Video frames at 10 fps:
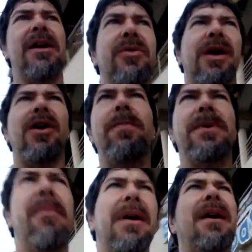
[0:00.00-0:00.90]
because when I
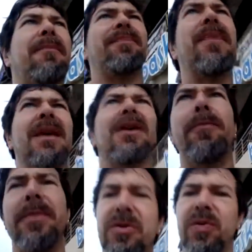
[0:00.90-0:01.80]
opened them up,
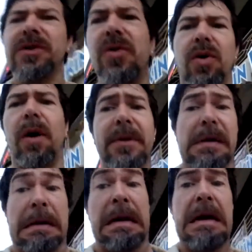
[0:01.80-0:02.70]
I opened this one drawer up,
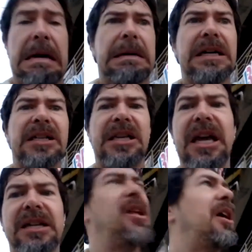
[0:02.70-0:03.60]
and here's the
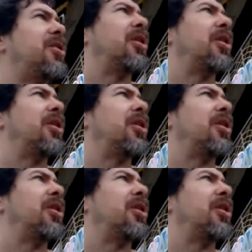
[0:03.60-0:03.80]
keys, and I